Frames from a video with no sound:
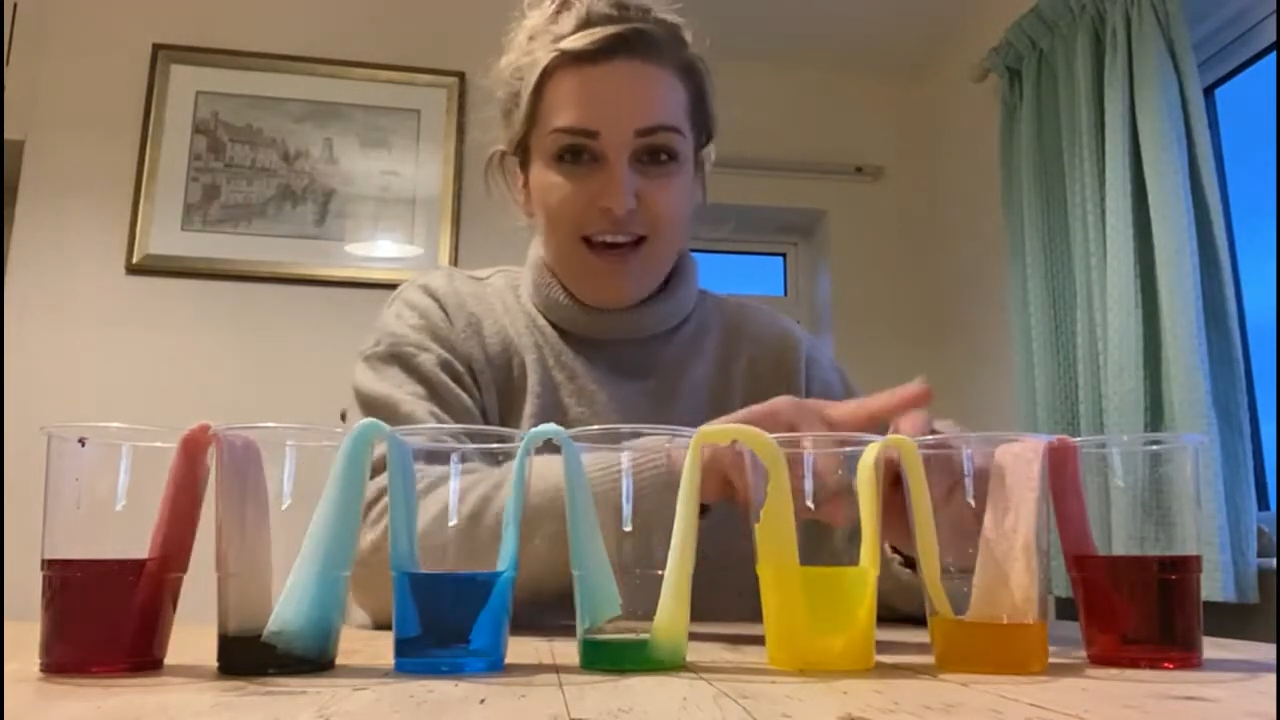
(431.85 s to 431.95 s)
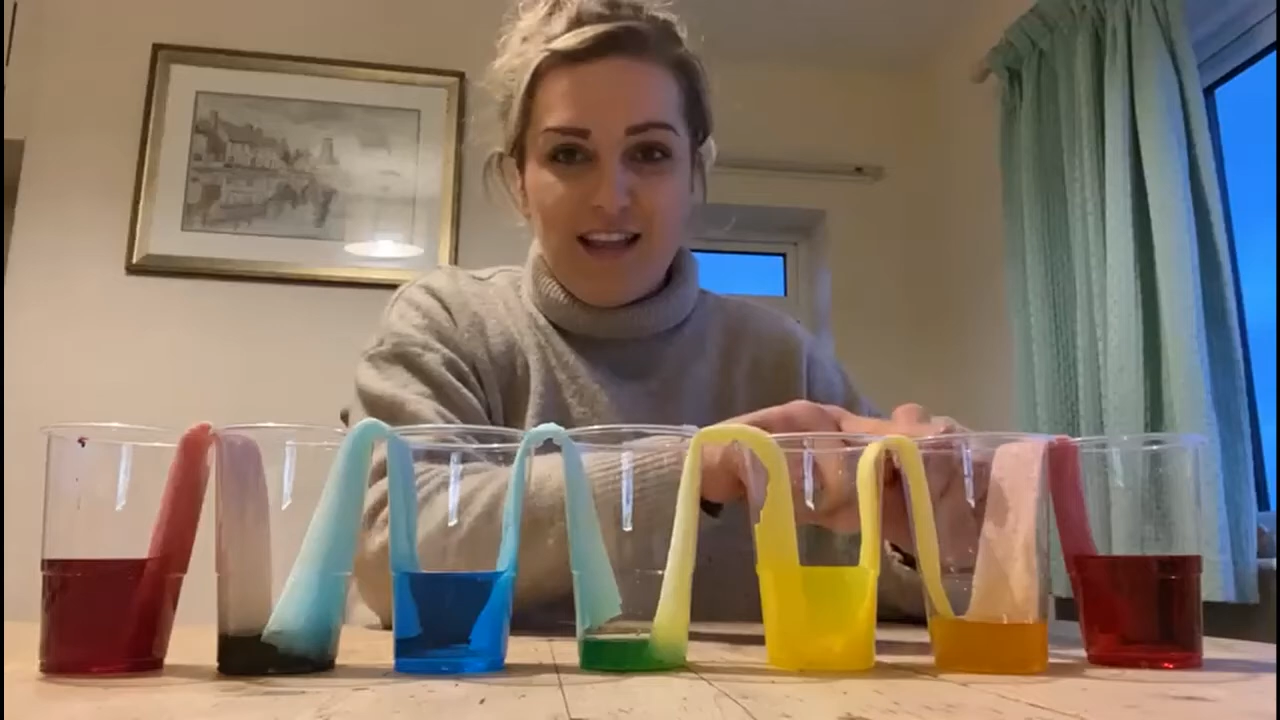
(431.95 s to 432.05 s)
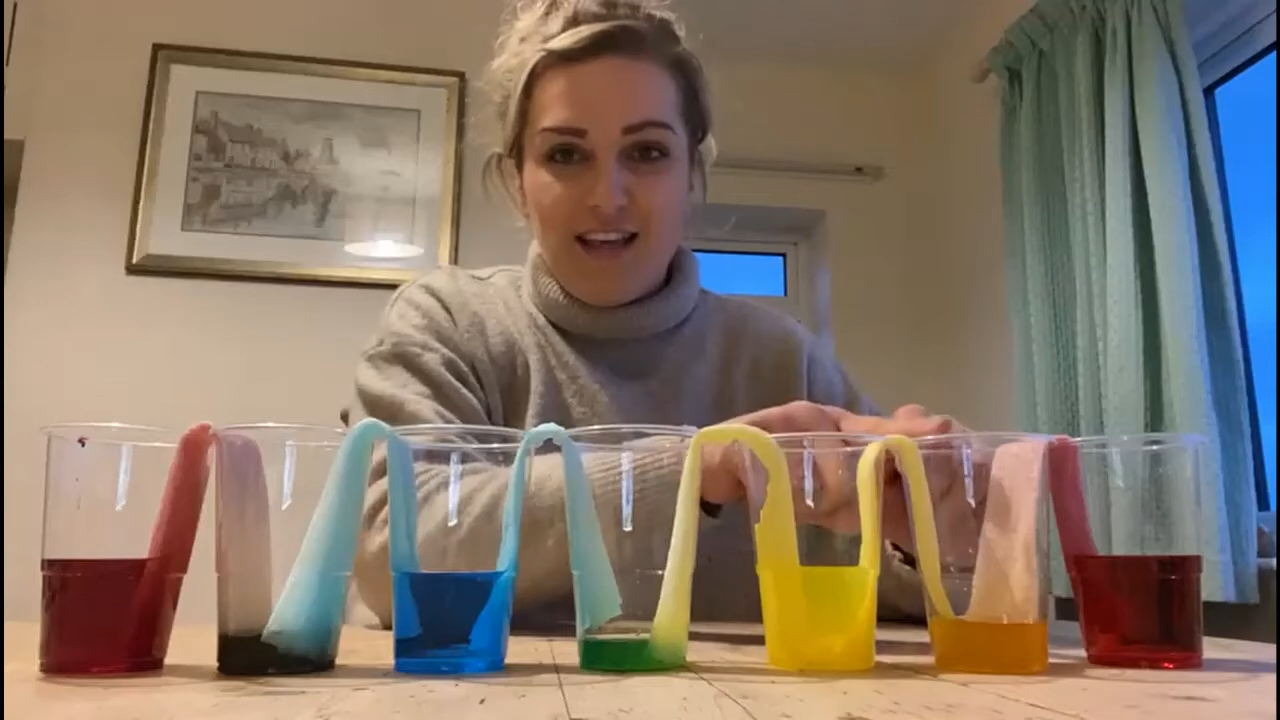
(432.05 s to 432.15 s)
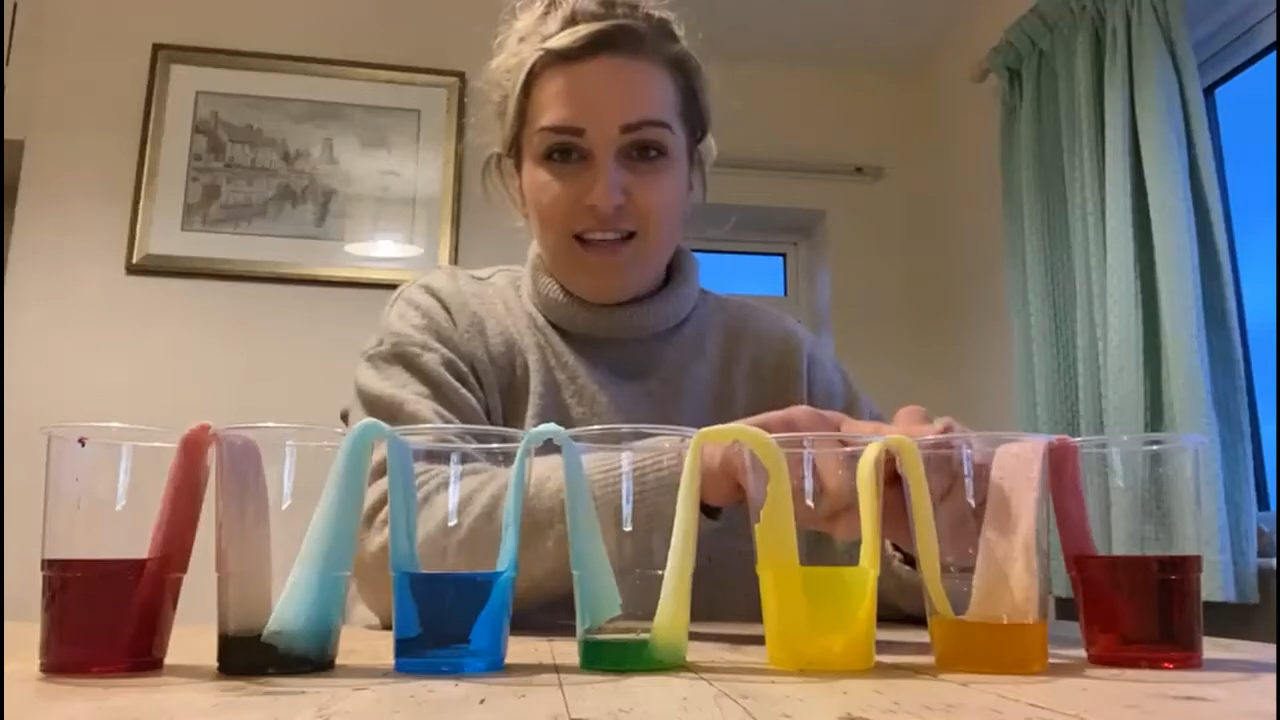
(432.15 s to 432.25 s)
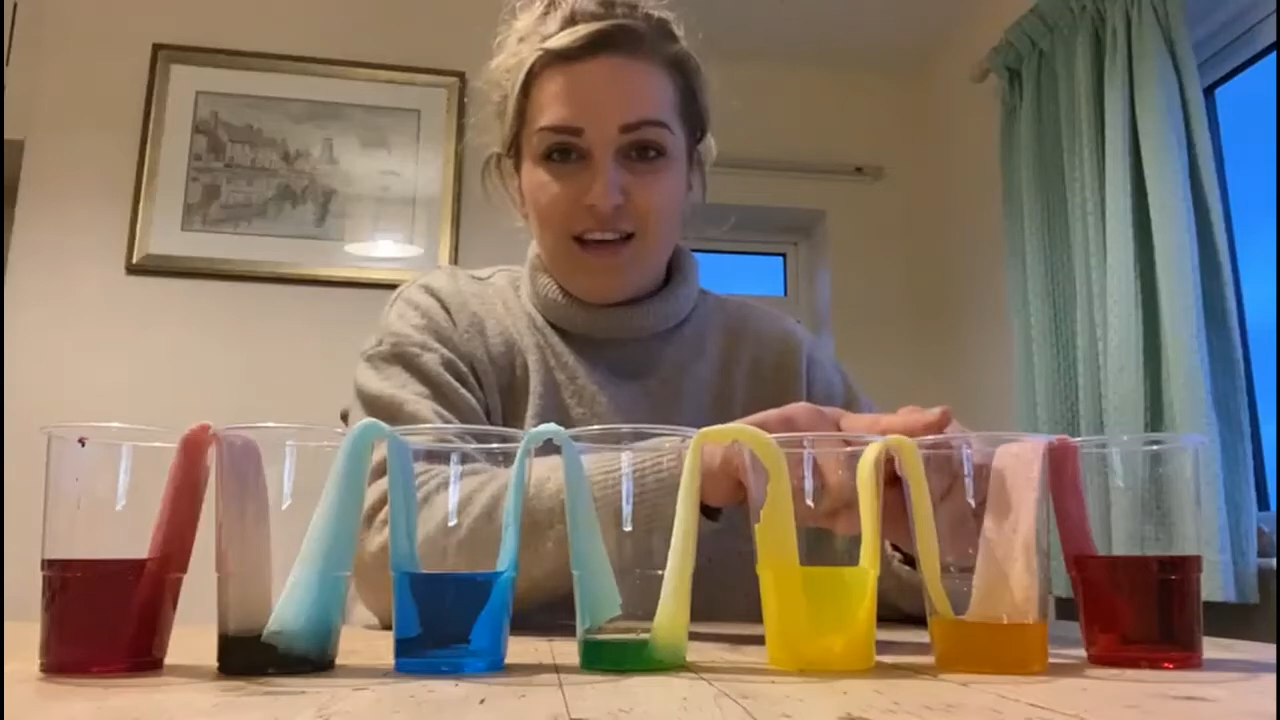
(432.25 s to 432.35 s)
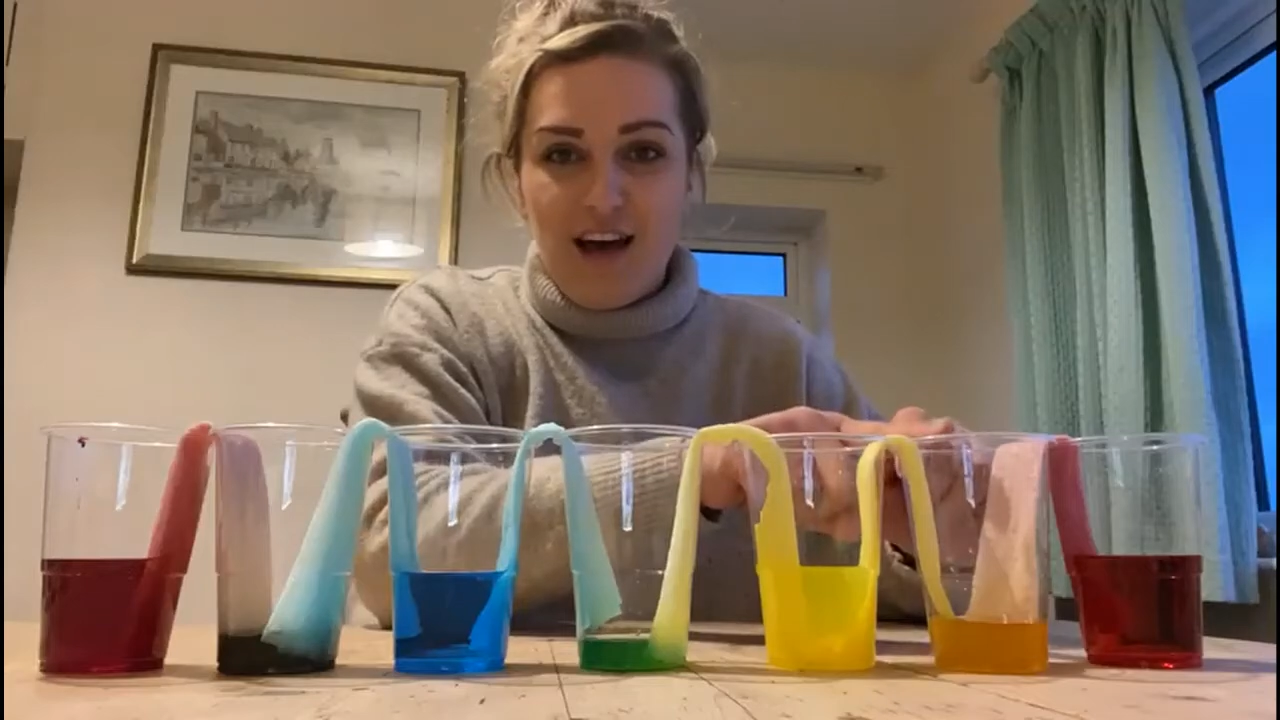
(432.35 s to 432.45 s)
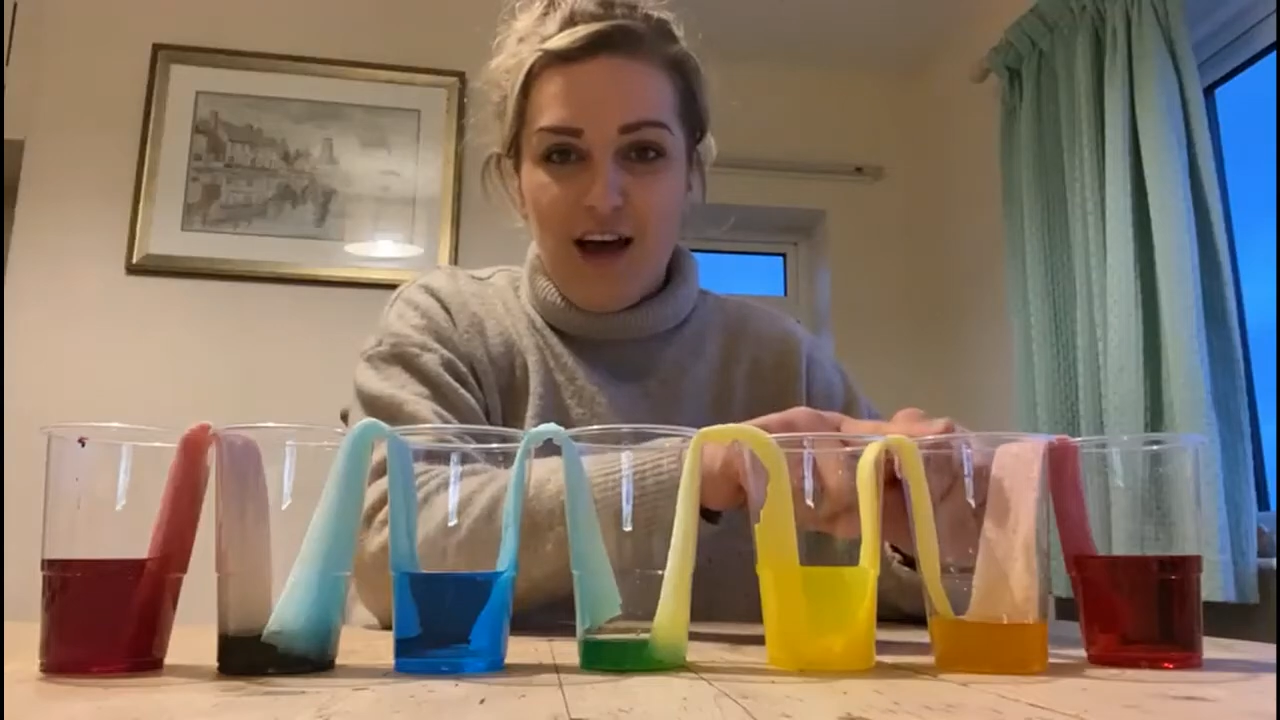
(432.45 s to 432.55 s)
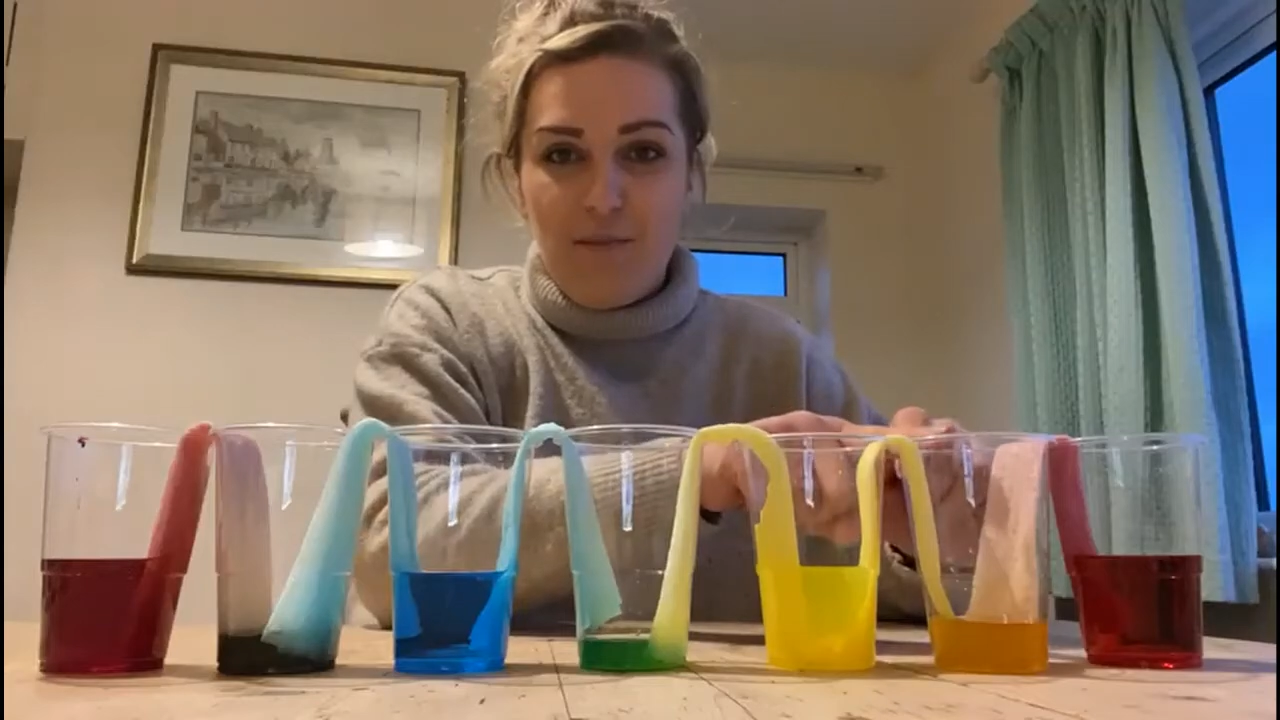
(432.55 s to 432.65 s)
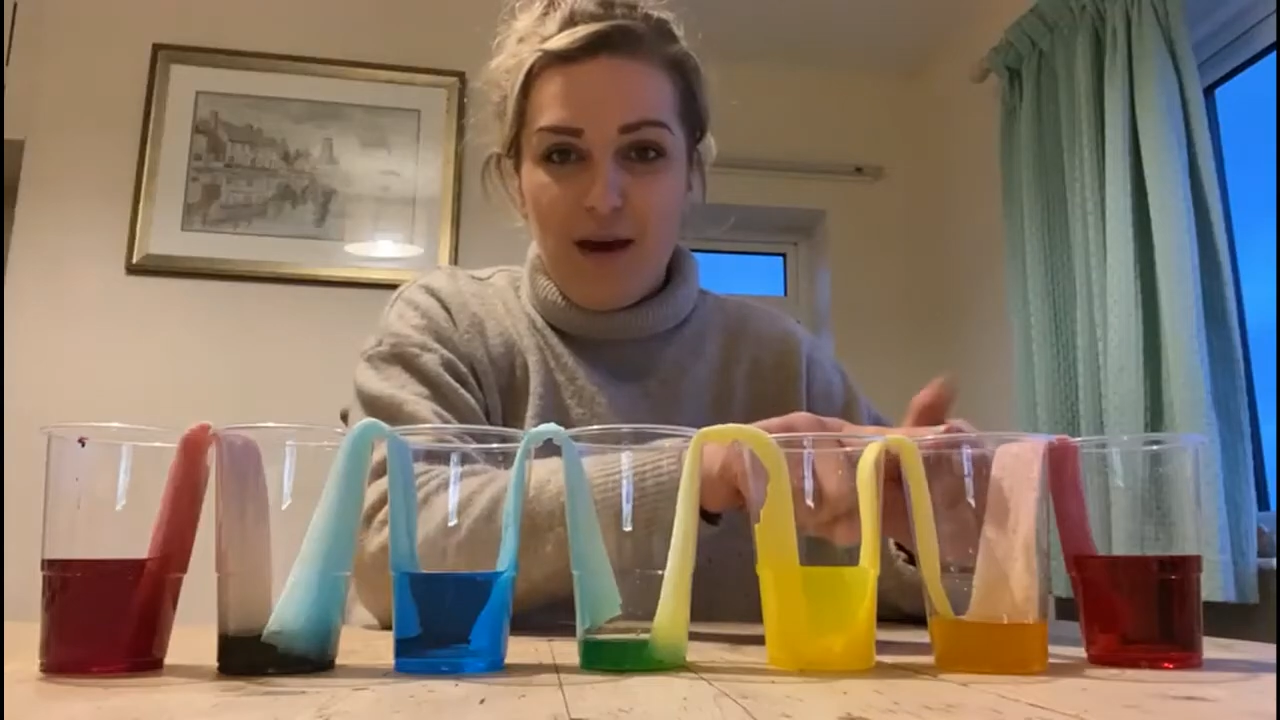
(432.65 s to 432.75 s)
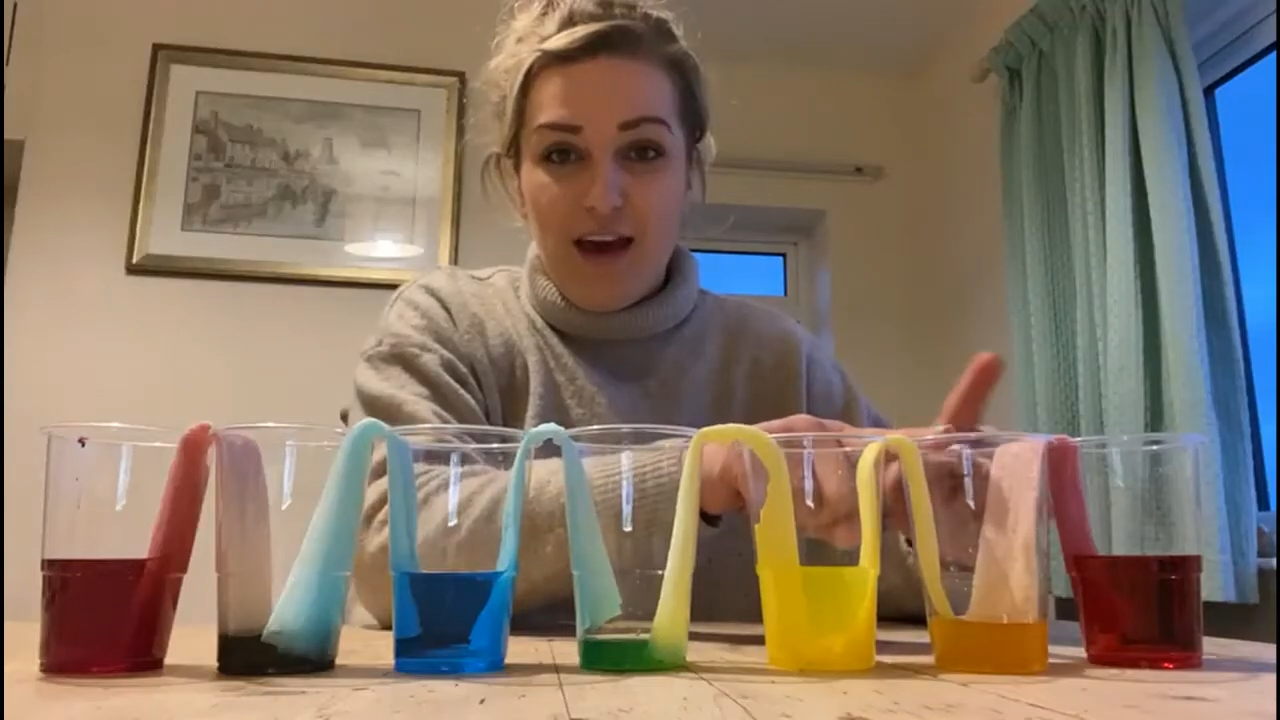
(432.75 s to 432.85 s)
in this
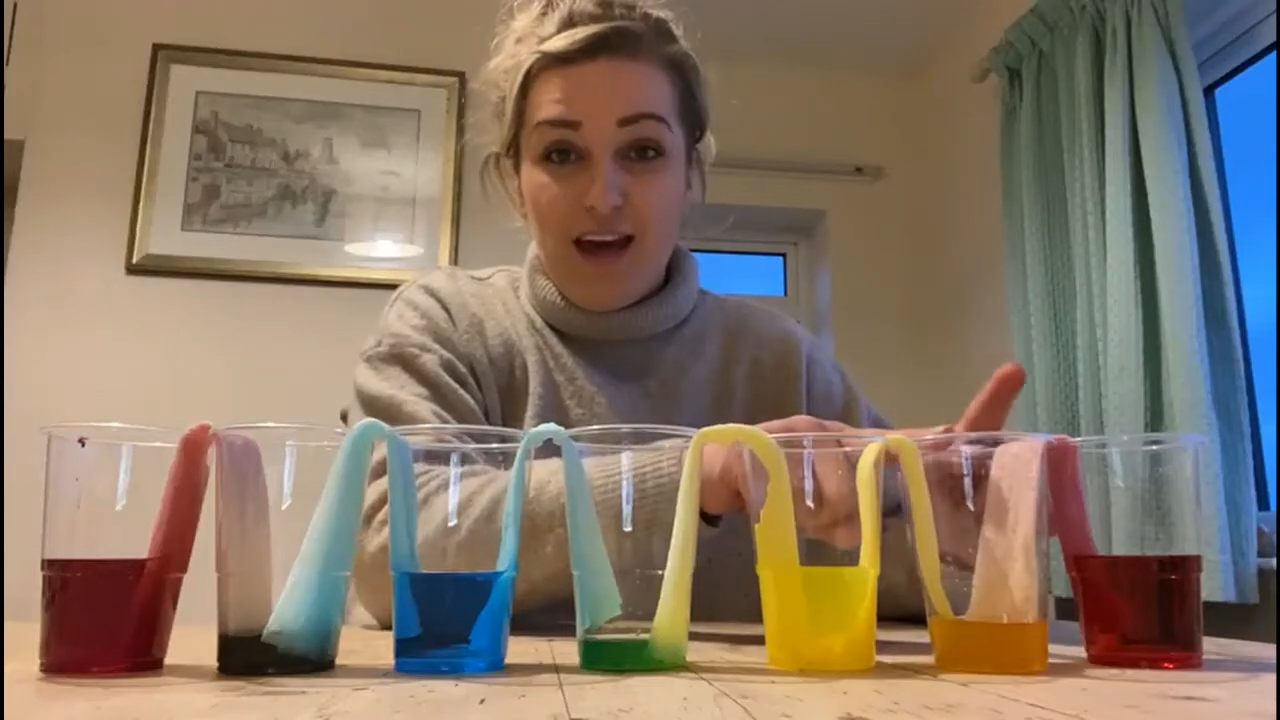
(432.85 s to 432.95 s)
cup,